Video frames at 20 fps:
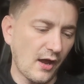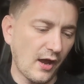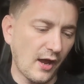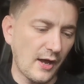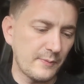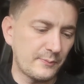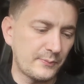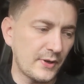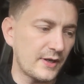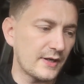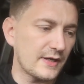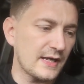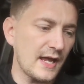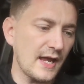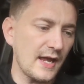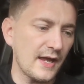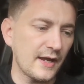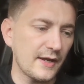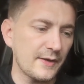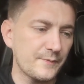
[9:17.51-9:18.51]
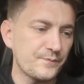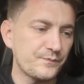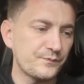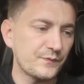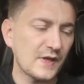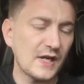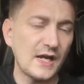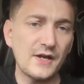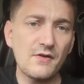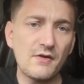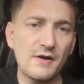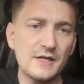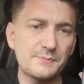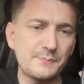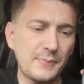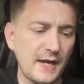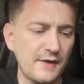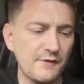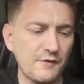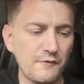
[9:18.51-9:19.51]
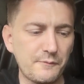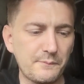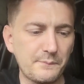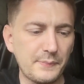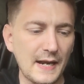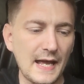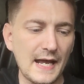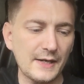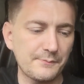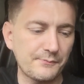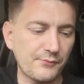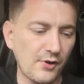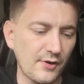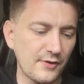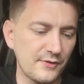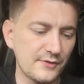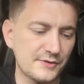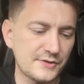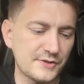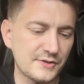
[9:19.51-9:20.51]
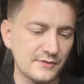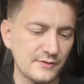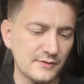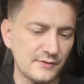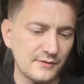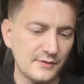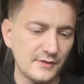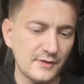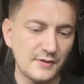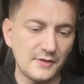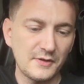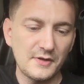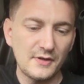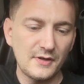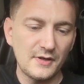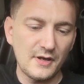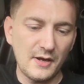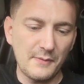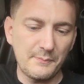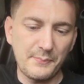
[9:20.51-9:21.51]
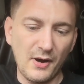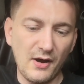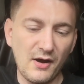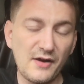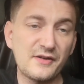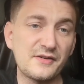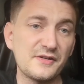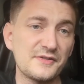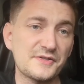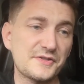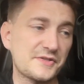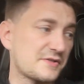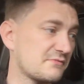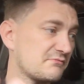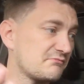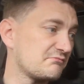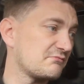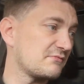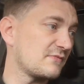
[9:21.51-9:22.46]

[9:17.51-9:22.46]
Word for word: Uh, but yeah, a nice pair of black brogues Barkers,